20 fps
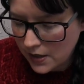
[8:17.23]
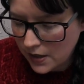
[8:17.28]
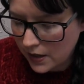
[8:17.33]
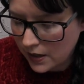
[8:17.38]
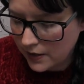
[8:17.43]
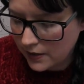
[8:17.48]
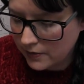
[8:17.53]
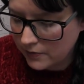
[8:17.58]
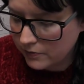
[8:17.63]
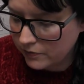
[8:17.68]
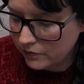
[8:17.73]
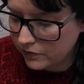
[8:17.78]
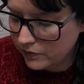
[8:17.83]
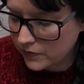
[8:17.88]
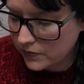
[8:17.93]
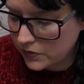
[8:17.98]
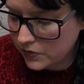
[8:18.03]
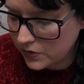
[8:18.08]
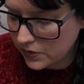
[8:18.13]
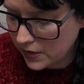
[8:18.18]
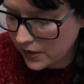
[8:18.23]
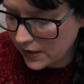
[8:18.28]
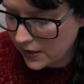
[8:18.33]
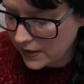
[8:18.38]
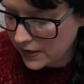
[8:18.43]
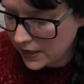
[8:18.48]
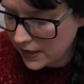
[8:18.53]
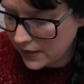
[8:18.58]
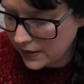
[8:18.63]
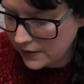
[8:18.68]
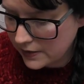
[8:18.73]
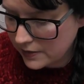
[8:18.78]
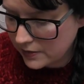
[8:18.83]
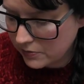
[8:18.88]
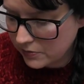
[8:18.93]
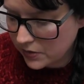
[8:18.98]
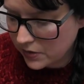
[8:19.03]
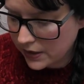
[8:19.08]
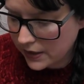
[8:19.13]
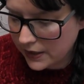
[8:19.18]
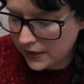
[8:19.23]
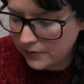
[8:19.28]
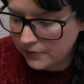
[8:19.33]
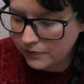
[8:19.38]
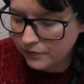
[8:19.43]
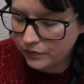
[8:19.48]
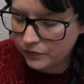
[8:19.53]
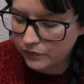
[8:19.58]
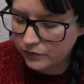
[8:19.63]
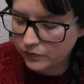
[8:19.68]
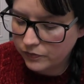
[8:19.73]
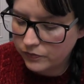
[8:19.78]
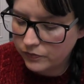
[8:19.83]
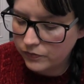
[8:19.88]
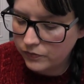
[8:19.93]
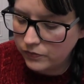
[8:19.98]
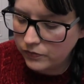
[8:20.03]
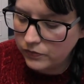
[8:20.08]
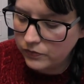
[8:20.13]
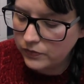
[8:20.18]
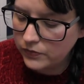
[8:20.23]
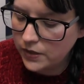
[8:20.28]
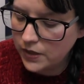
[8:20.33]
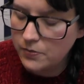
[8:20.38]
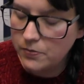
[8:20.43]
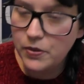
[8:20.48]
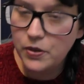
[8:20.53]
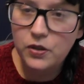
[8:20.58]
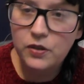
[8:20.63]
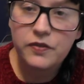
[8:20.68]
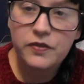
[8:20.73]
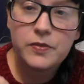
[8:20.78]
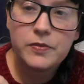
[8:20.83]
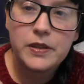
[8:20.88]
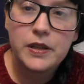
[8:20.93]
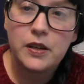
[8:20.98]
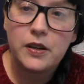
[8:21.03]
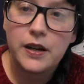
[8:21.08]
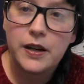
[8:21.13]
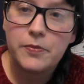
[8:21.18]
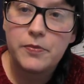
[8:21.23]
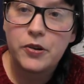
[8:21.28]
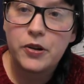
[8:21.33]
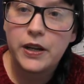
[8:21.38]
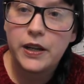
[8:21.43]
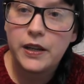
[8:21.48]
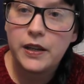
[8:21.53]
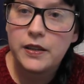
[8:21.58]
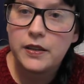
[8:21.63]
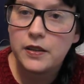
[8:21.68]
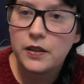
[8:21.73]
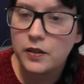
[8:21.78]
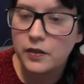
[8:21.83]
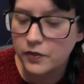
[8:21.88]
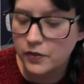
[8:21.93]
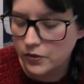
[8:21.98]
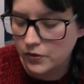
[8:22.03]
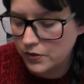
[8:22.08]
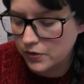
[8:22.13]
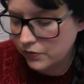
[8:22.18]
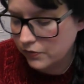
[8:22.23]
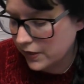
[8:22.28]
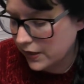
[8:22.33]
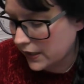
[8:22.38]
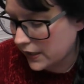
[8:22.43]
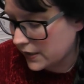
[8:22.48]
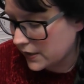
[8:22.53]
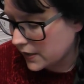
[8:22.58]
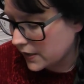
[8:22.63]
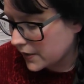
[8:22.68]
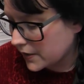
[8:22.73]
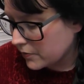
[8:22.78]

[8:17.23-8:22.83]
Um, so, yeah, that is my book from the library that I've got to read.